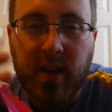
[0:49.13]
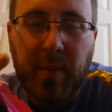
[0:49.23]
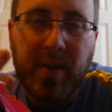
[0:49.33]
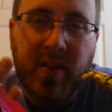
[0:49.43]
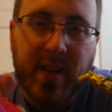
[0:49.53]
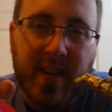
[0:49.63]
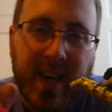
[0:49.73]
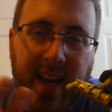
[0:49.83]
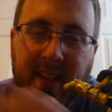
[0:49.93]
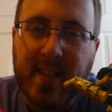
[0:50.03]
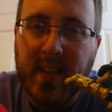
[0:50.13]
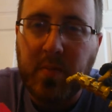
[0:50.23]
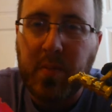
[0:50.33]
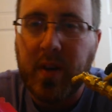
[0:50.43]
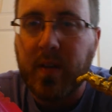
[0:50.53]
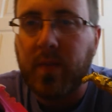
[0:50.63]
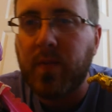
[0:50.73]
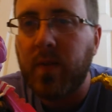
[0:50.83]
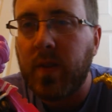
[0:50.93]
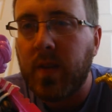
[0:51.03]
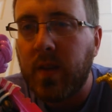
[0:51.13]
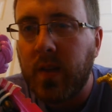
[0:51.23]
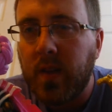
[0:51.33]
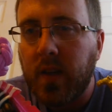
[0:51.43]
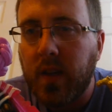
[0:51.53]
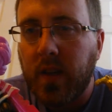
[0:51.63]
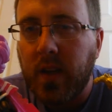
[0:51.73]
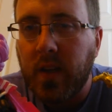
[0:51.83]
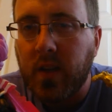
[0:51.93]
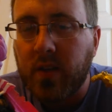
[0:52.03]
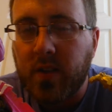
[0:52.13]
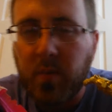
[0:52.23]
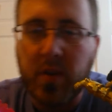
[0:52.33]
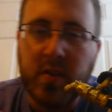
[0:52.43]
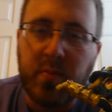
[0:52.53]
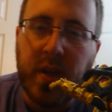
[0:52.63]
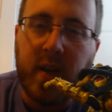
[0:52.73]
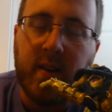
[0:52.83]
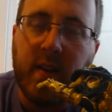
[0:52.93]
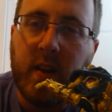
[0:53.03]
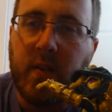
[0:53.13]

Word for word: I mean, you can kind of see it, but it looks so much better